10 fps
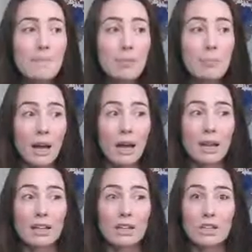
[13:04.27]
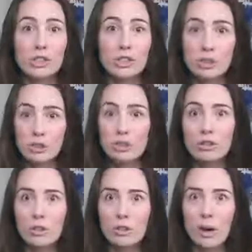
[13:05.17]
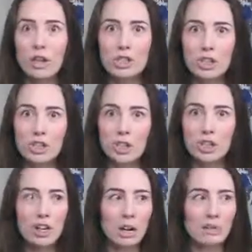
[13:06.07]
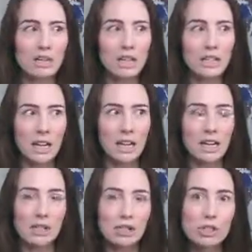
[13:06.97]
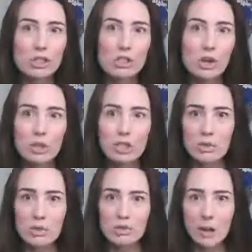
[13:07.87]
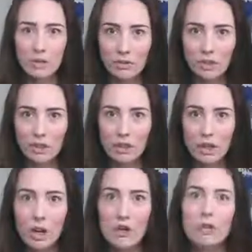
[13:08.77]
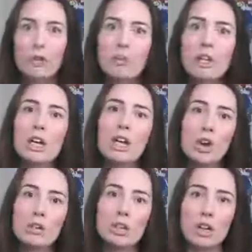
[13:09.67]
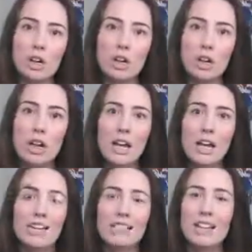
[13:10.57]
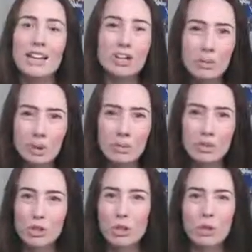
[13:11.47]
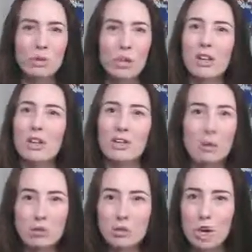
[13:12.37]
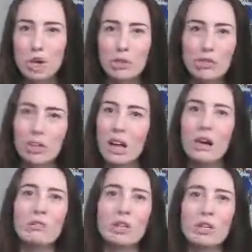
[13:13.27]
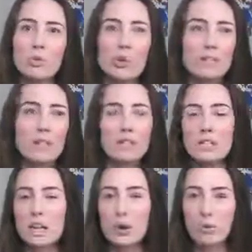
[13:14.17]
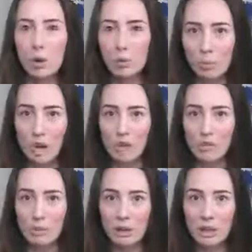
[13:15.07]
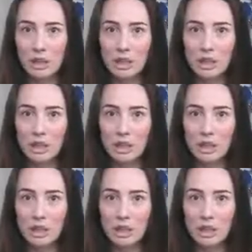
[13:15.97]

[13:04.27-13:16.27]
But the way she shared it, I was like, dang, that's so disrespectful for me to go to her and say, here's what I'm struggling with. Here's what I'm trying to overcome. Here's what feels like a roadblock for me.